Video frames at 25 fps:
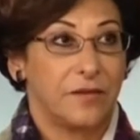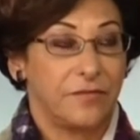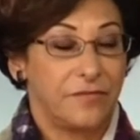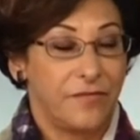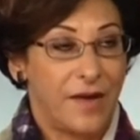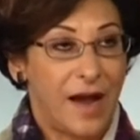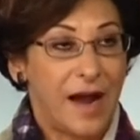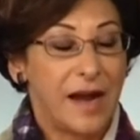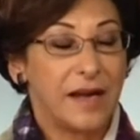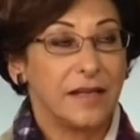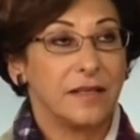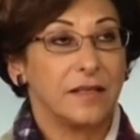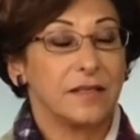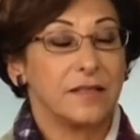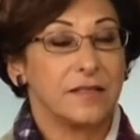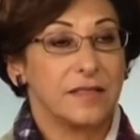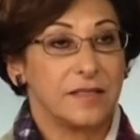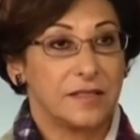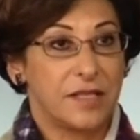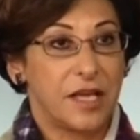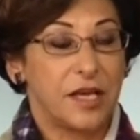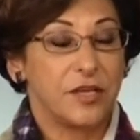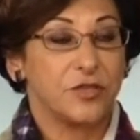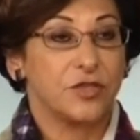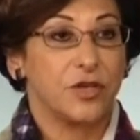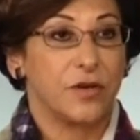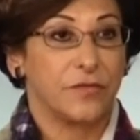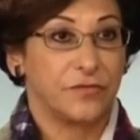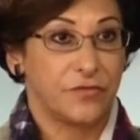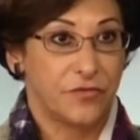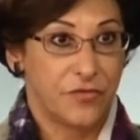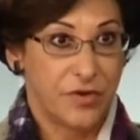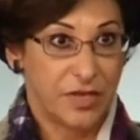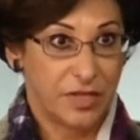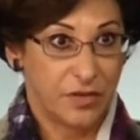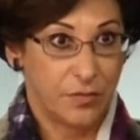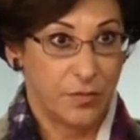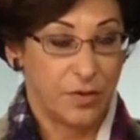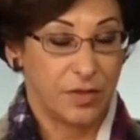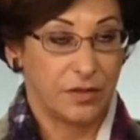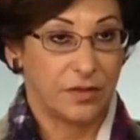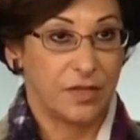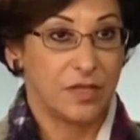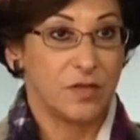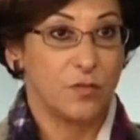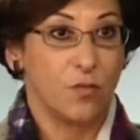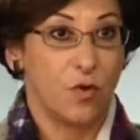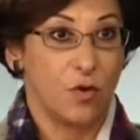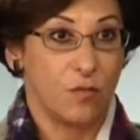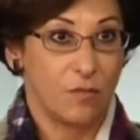The final stage of treatment
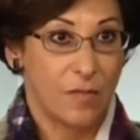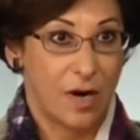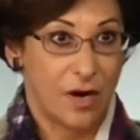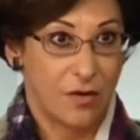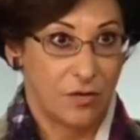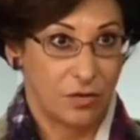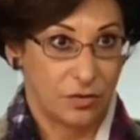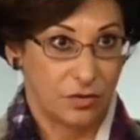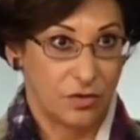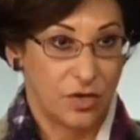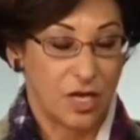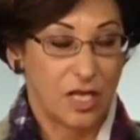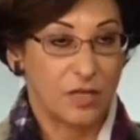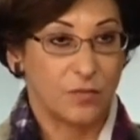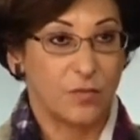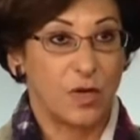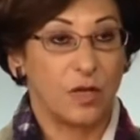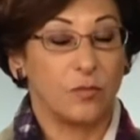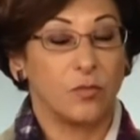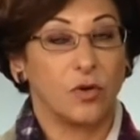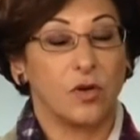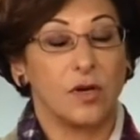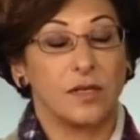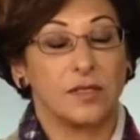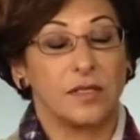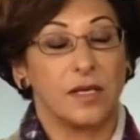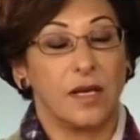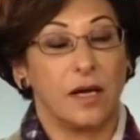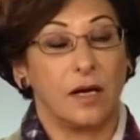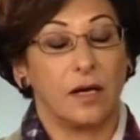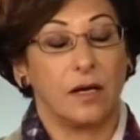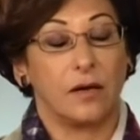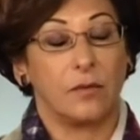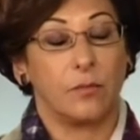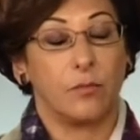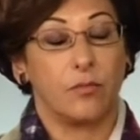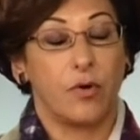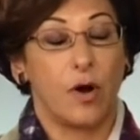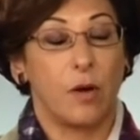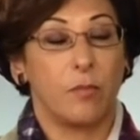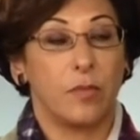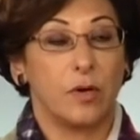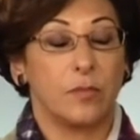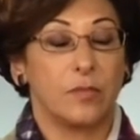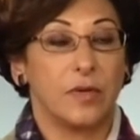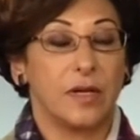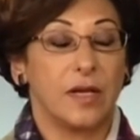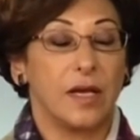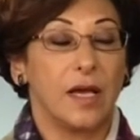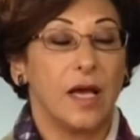is bone marrow transplant because uh,
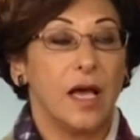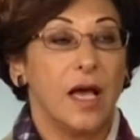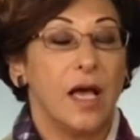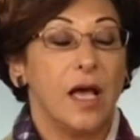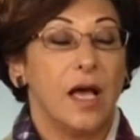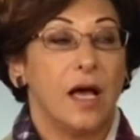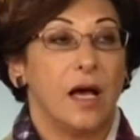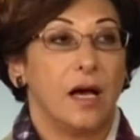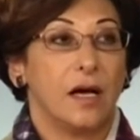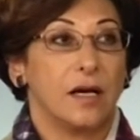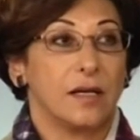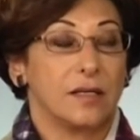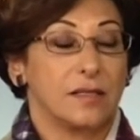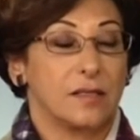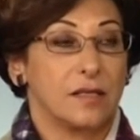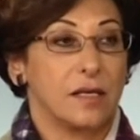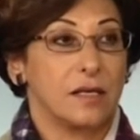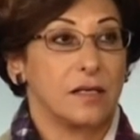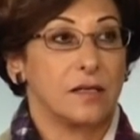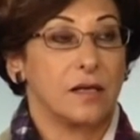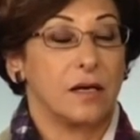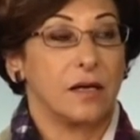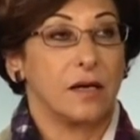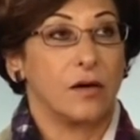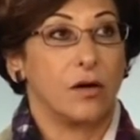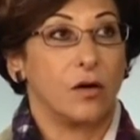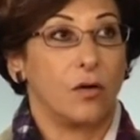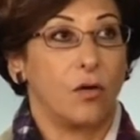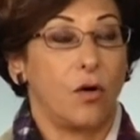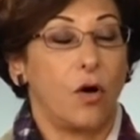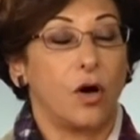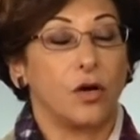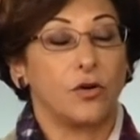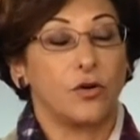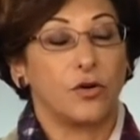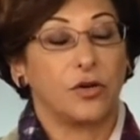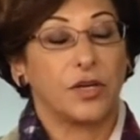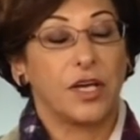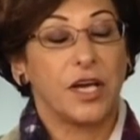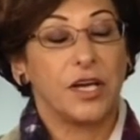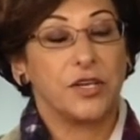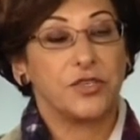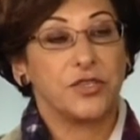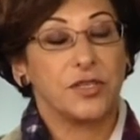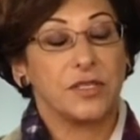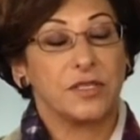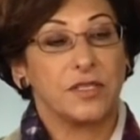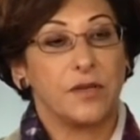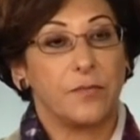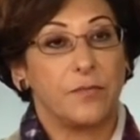probably uh, uh on
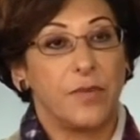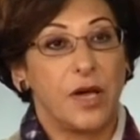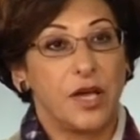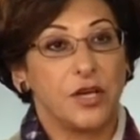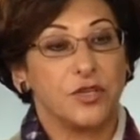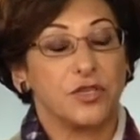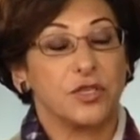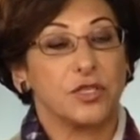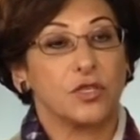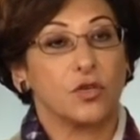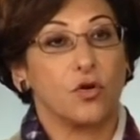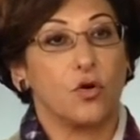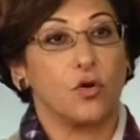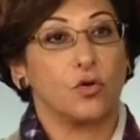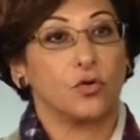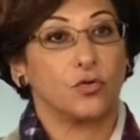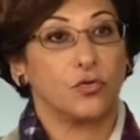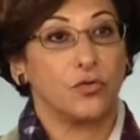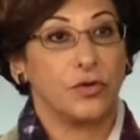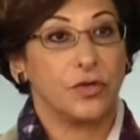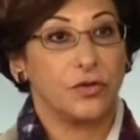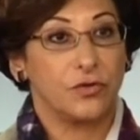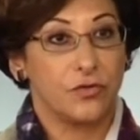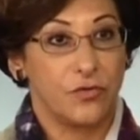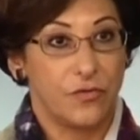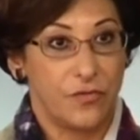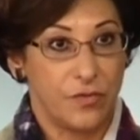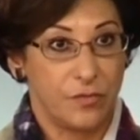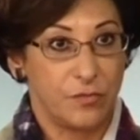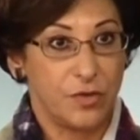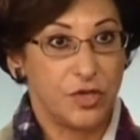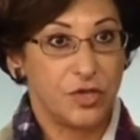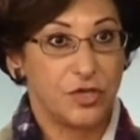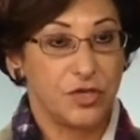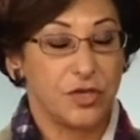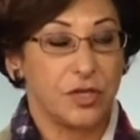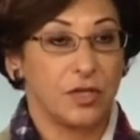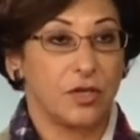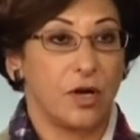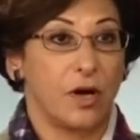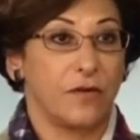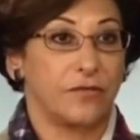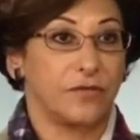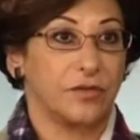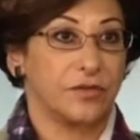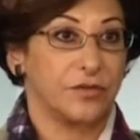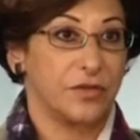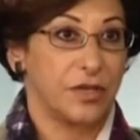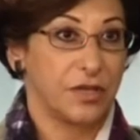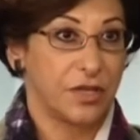occasions the patients go to into remission
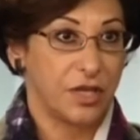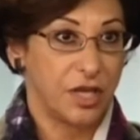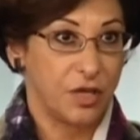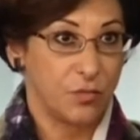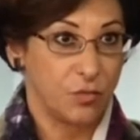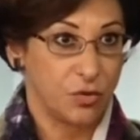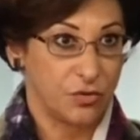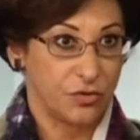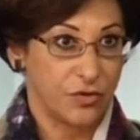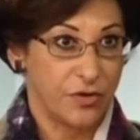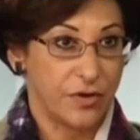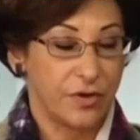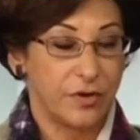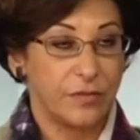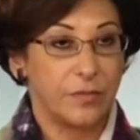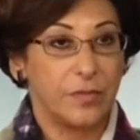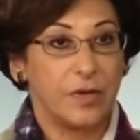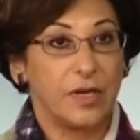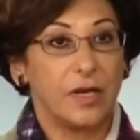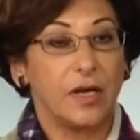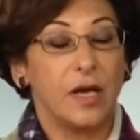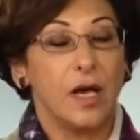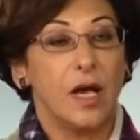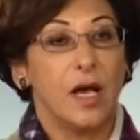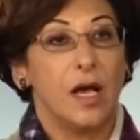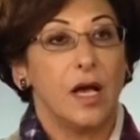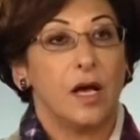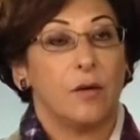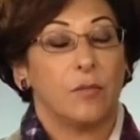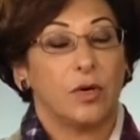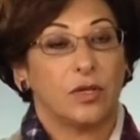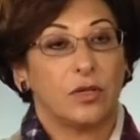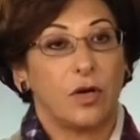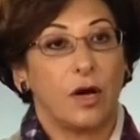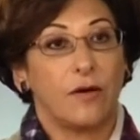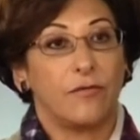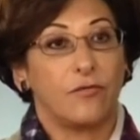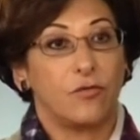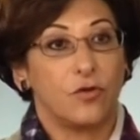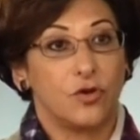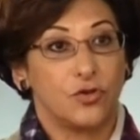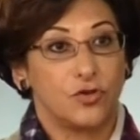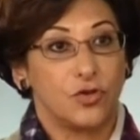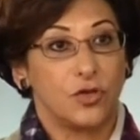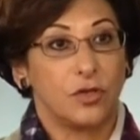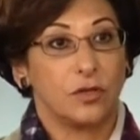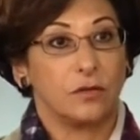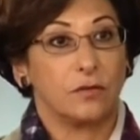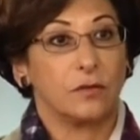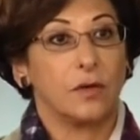after their chemotherapy. But and the
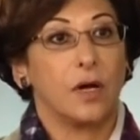problem